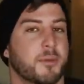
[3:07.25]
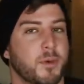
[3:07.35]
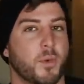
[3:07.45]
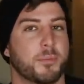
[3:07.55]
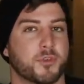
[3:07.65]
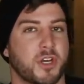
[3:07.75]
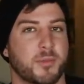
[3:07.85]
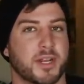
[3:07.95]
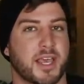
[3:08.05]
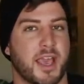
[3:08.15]
could be whipped
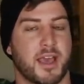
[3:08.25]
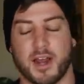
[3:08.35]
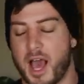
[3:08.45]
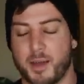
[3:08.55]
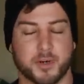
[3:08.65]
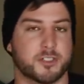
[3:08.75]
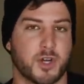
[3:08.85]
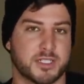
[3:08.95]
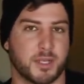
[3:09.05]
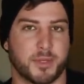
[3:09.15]
cream in a can. I'm gonna
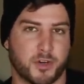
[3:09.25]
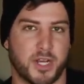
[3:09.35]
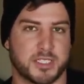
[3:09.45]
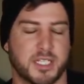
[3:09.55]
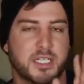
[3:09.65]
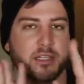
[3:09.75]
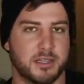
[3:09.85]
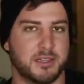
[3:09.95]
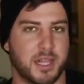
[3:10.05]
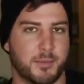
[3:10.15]
try something crazy
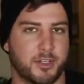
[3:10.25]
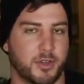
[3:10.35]
let me do